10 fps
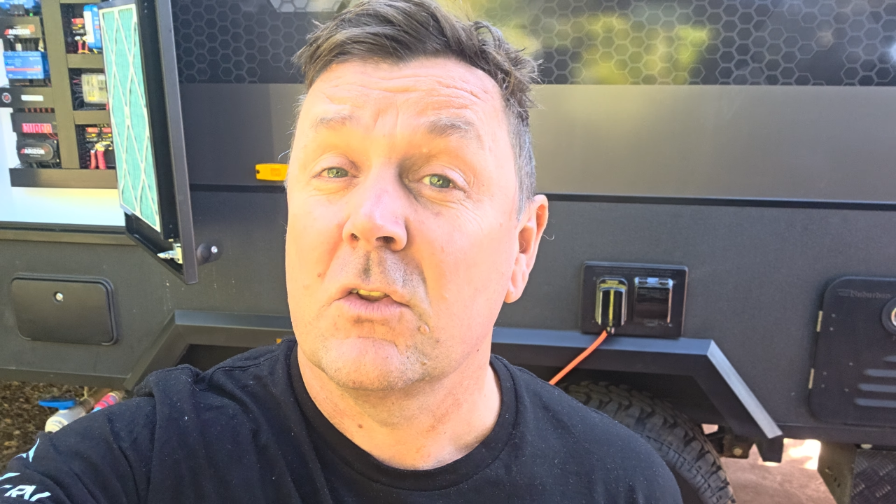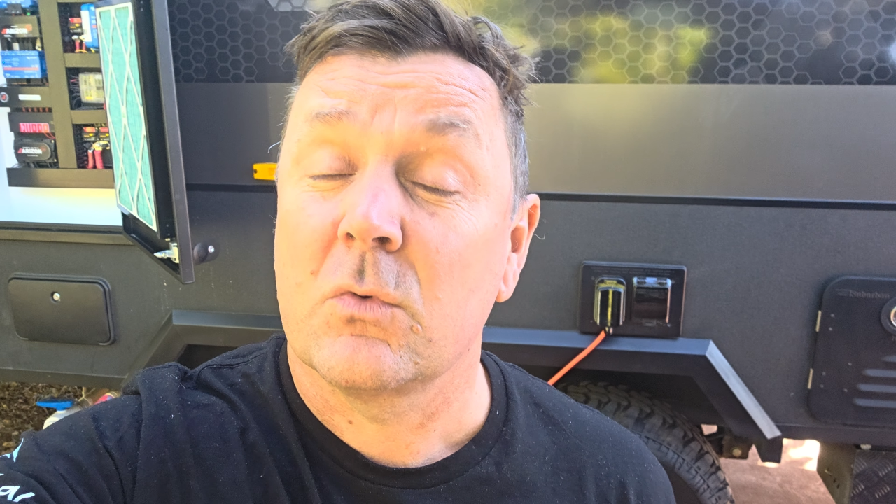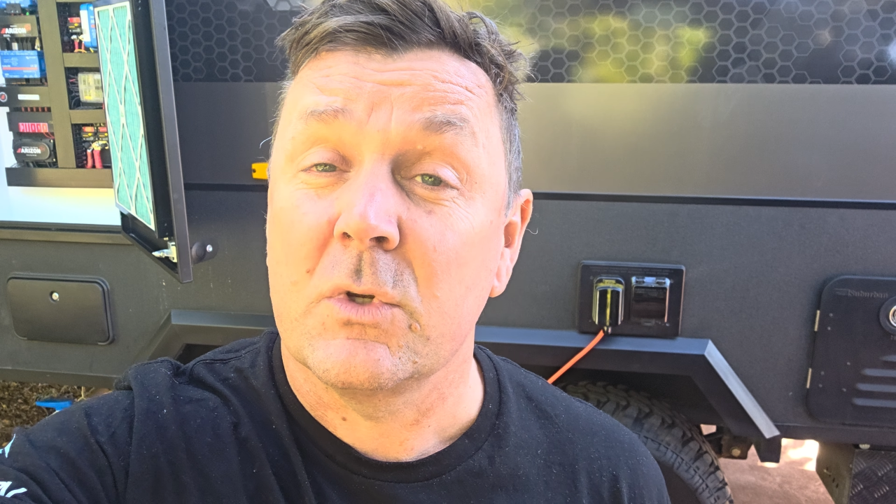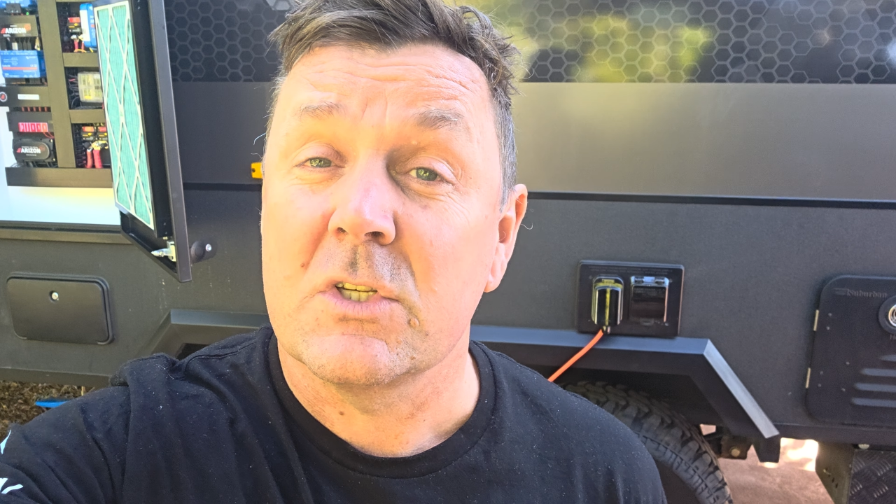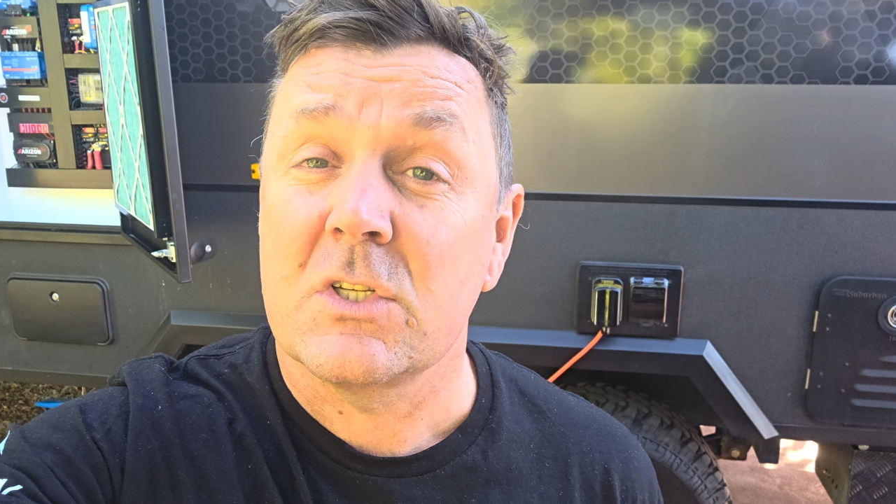
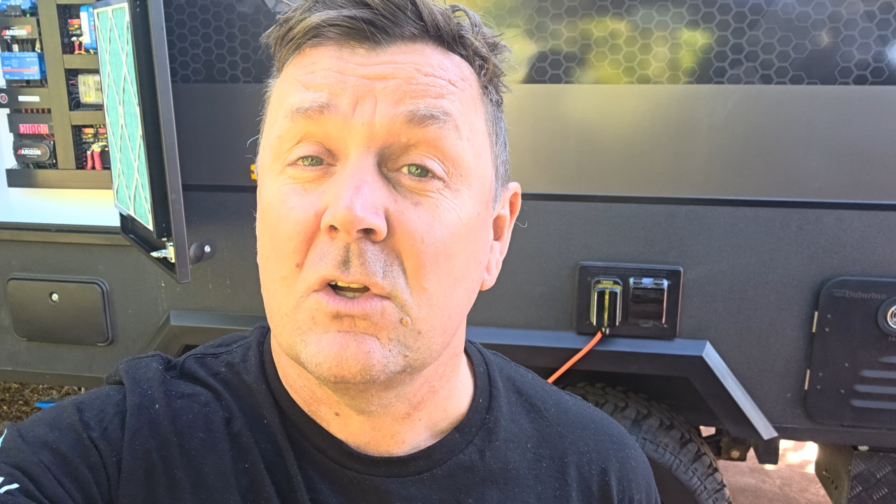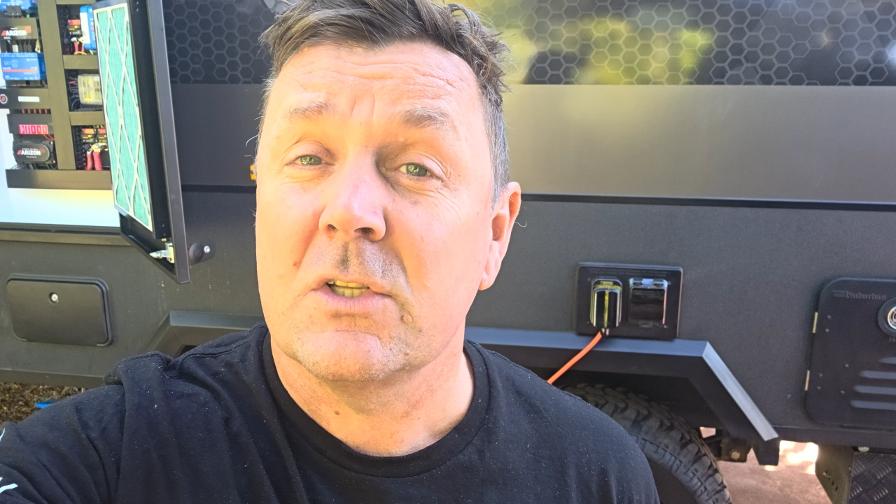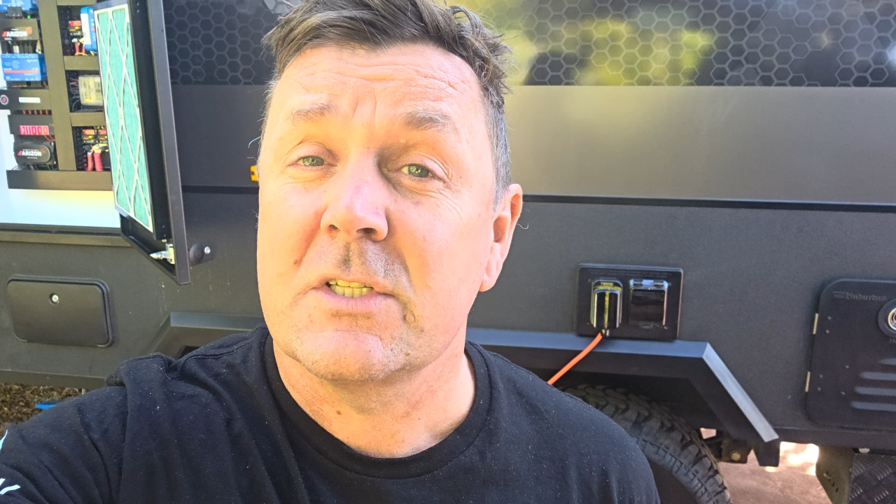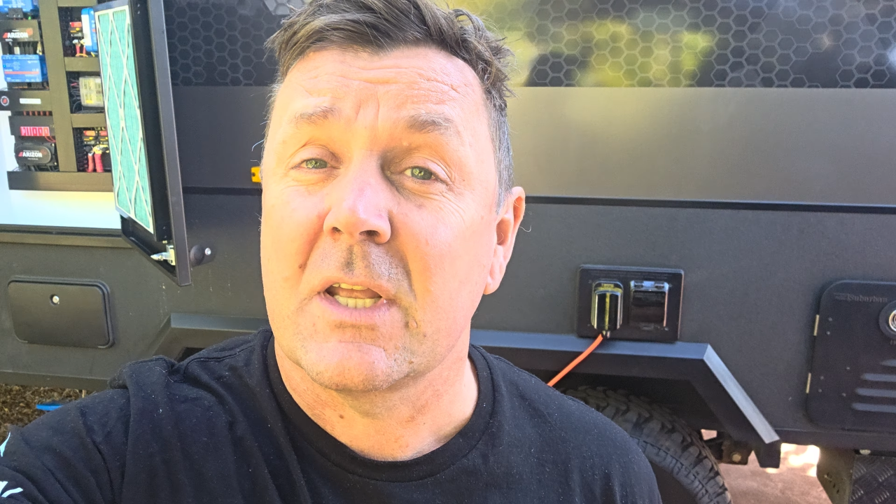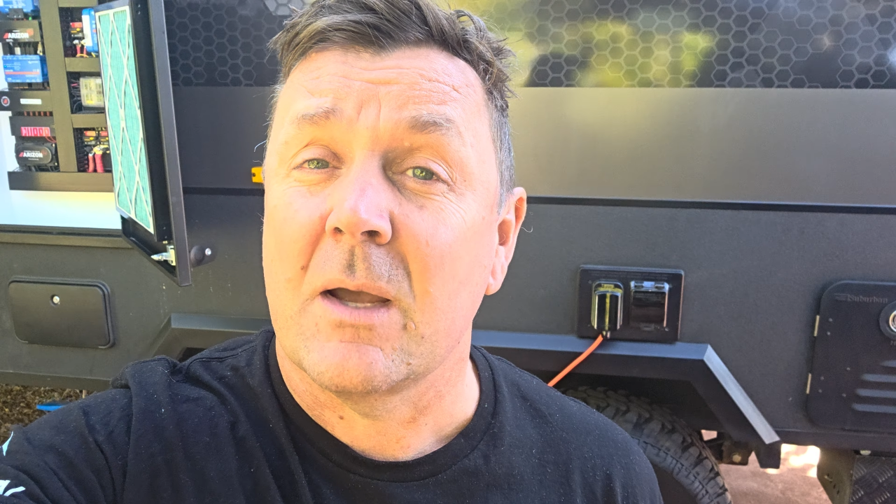through your
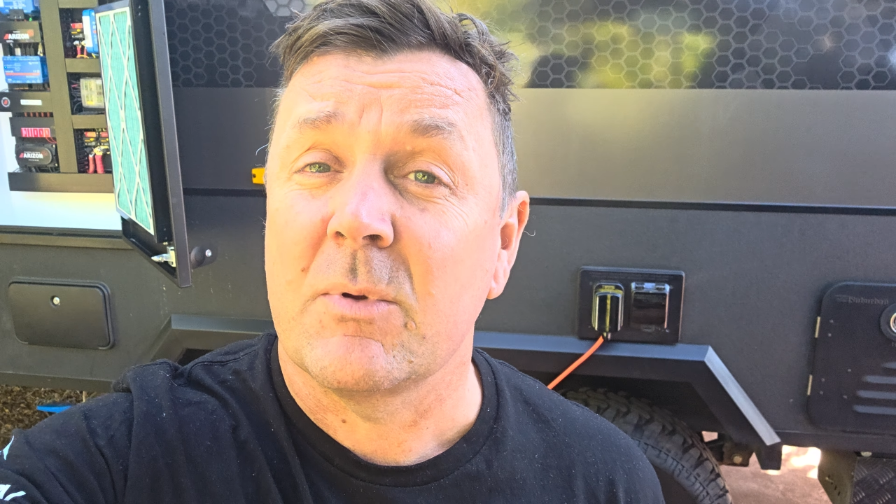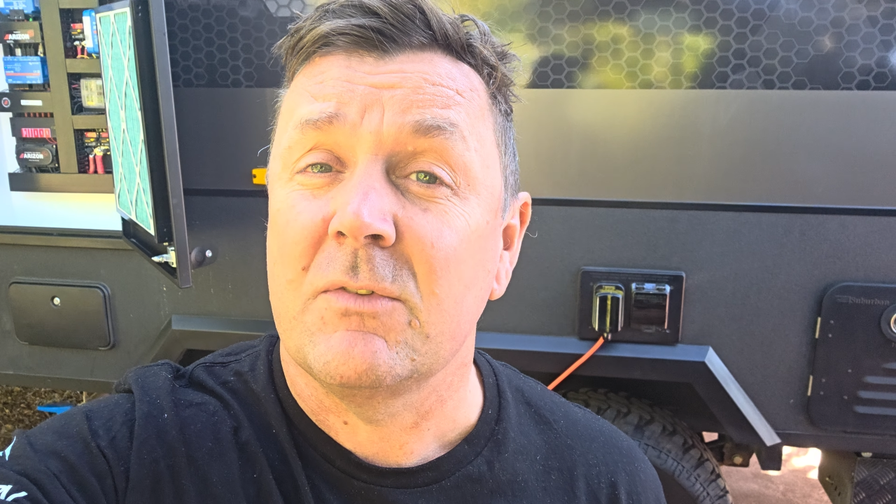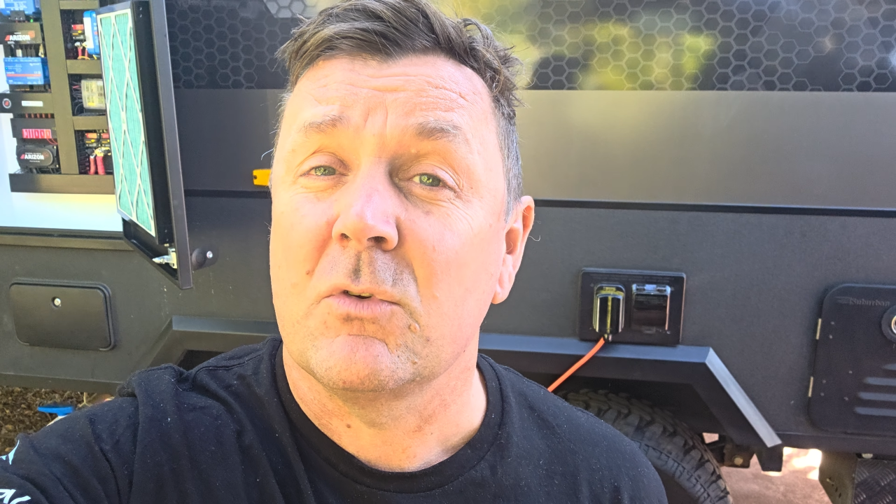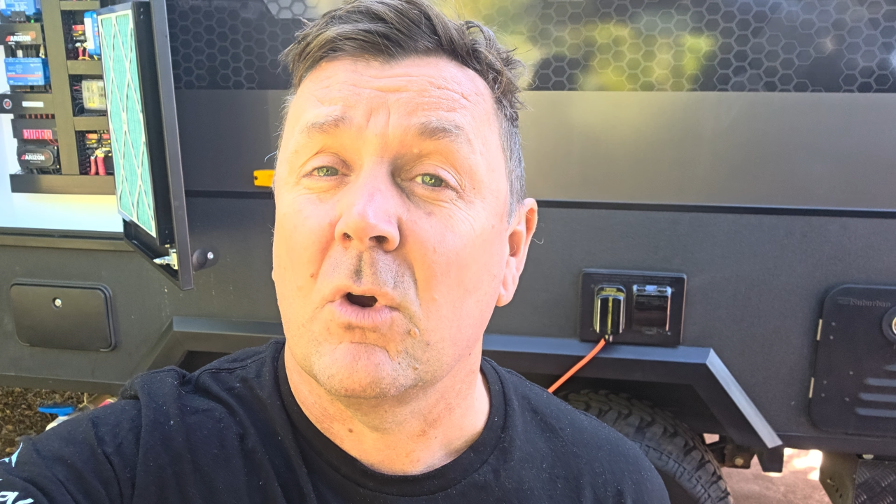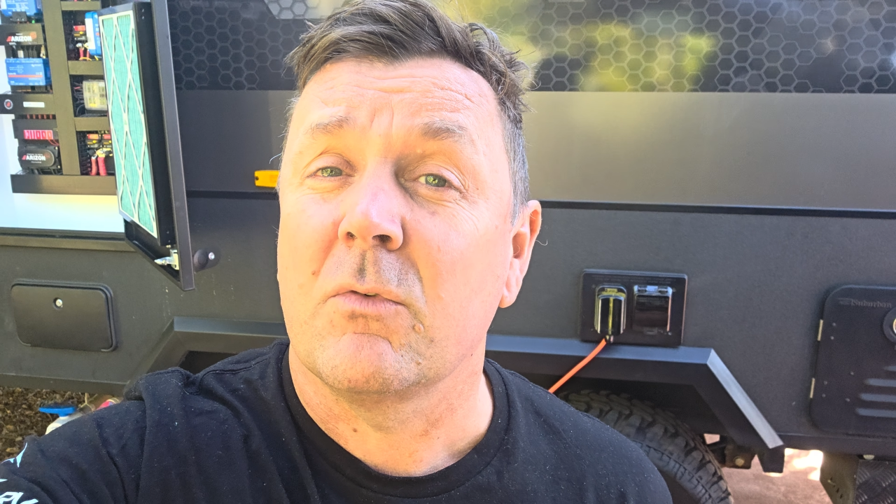solar setup
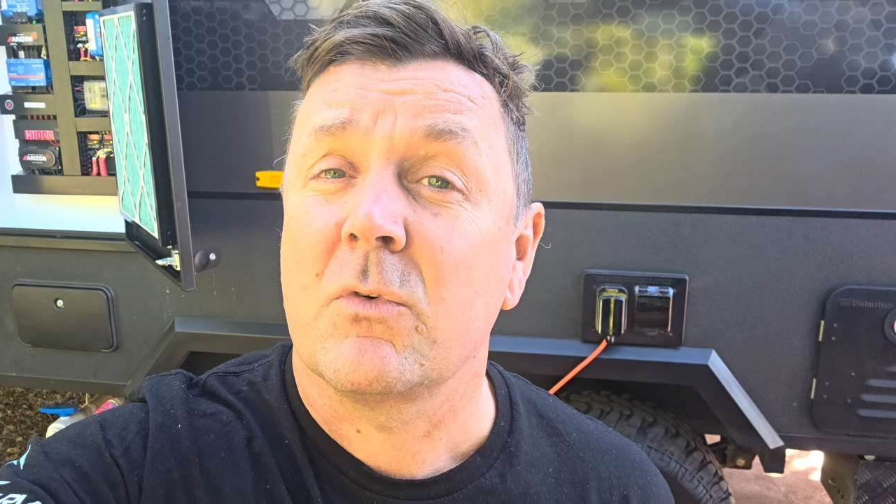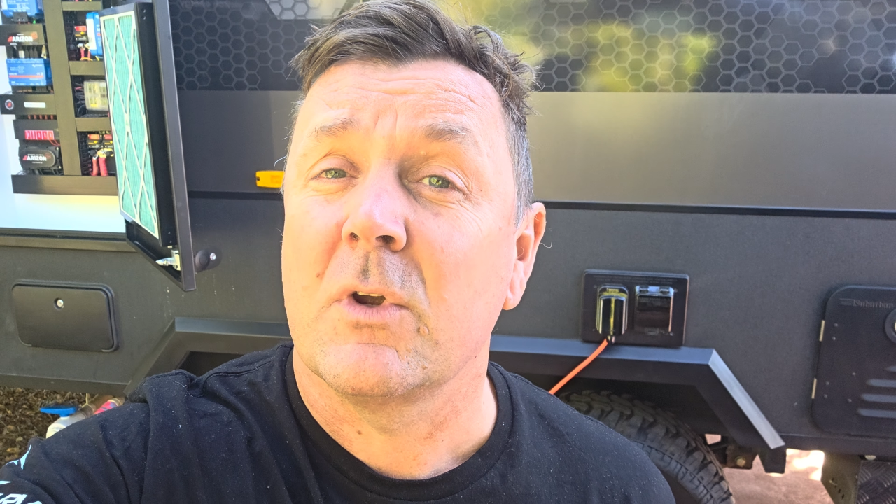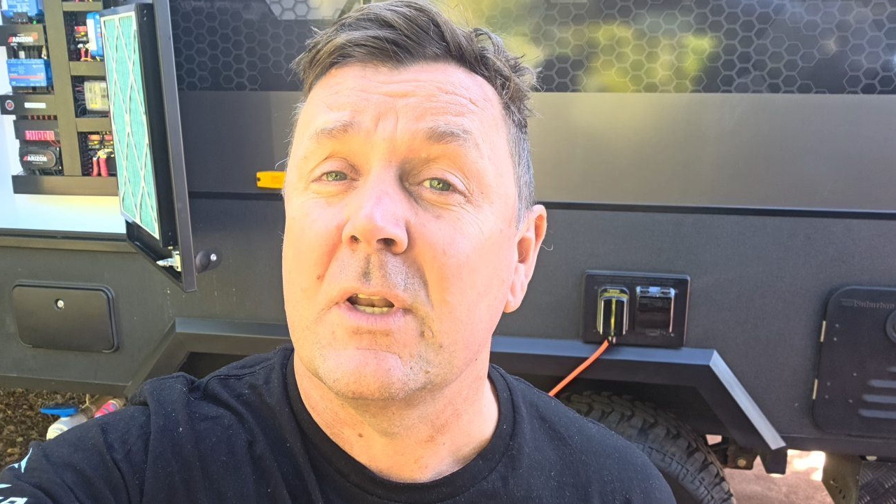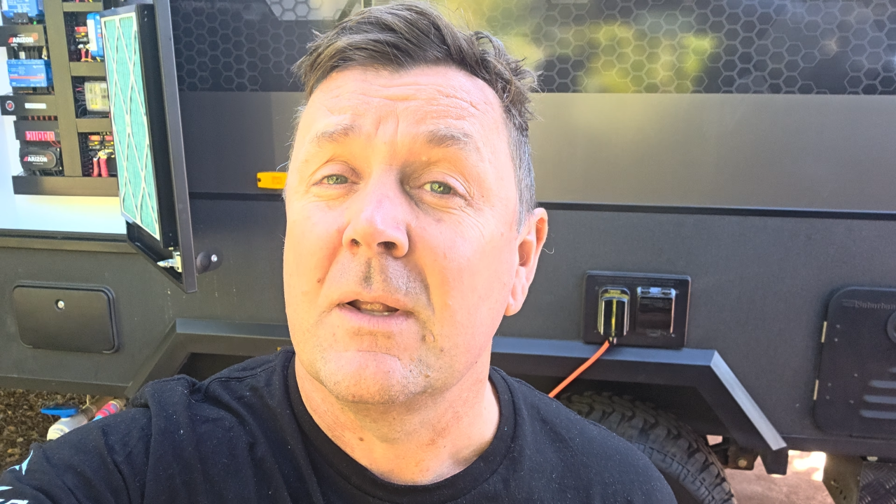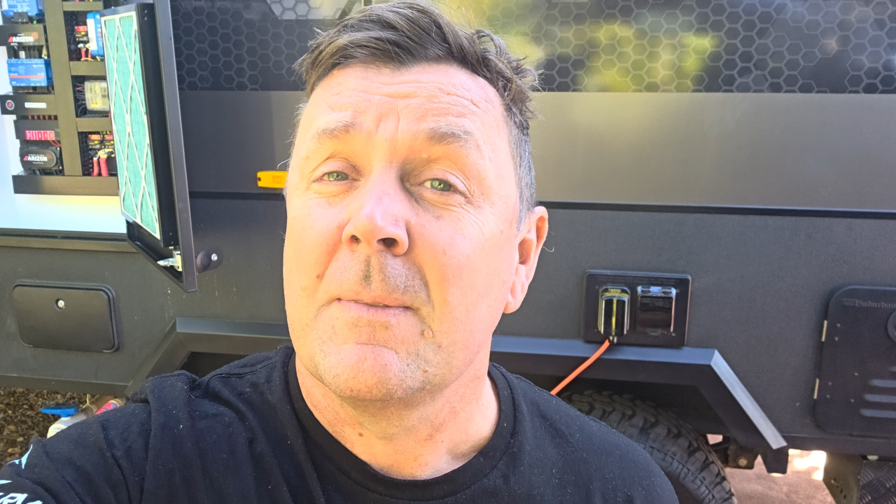if you're
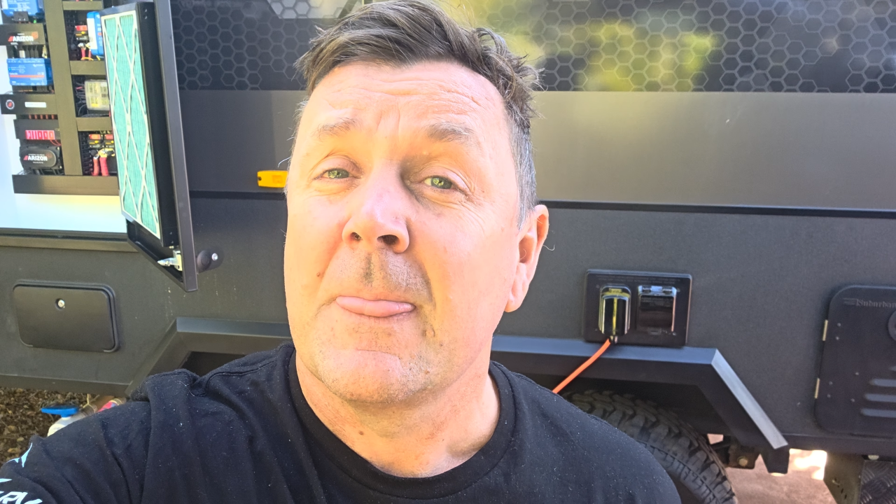off-grid,